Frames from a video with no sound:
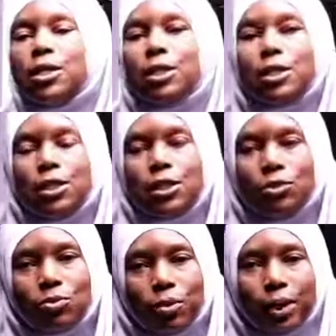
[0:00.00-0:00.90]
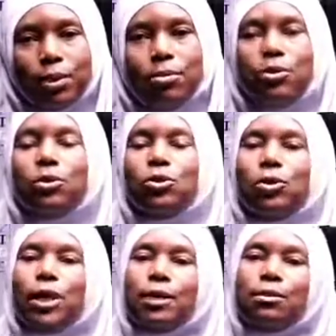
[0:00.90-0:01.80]
the teacher to be able to
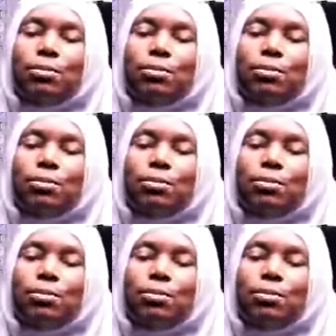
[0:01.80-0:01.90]
write.